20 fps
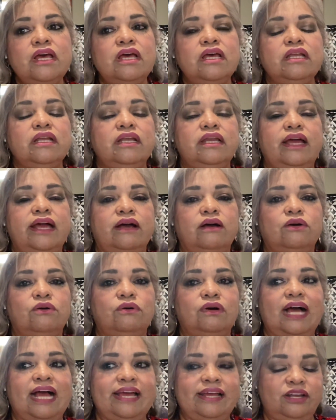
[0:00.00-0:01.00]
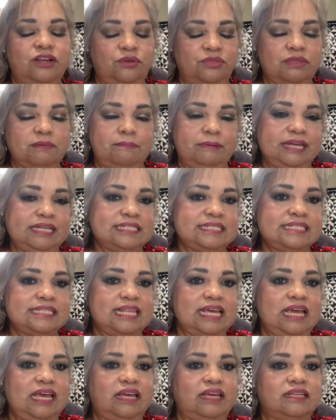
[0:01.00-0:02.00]
Now, I know the biggest
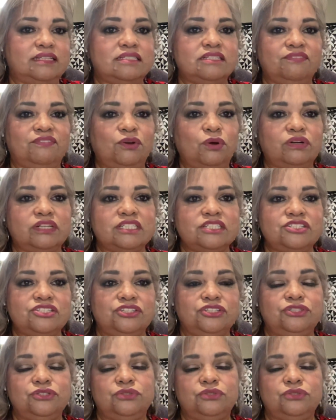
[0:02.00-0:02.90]
thing is, of course,